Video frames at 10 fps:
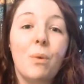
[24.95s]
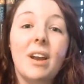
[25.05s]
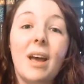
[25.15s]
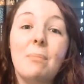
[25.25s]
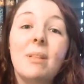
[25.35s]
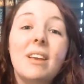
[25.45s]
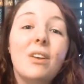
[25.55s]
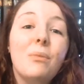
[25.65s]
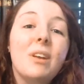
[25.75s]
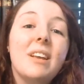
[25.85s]
what I plan
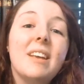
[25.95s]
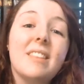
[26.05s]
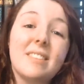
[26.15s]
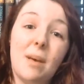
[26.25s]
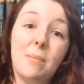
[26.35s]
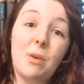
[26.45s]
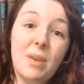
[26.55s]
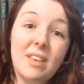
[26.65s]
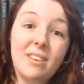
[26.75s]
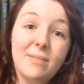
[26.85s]
on reading this coming
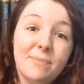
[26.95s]
week.